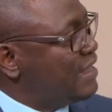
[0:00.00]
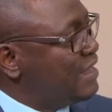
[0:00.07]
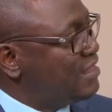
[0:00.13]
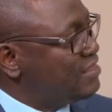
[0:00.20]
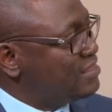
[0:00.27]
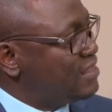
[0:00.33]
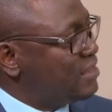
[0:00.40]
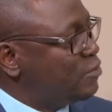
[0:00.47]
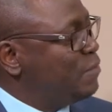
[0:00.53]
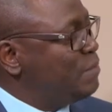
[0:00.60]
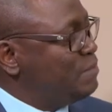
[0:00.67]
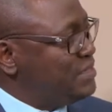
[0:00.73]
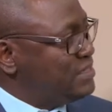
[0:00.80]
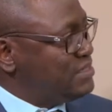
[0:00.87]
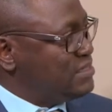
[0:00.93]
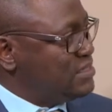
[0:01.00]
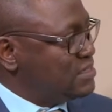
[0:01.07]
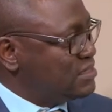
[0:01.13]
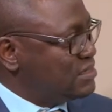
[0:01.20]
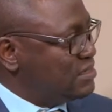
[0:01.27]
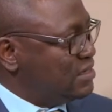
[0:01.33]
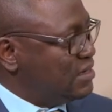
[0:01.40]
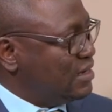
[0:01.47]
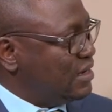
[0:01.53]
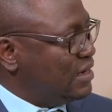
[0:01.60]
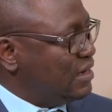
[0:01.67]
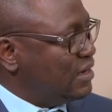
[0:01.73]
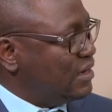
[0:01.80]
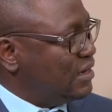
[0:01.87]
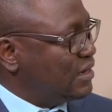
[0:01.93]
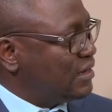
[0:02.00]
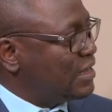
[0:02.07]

other competing uh,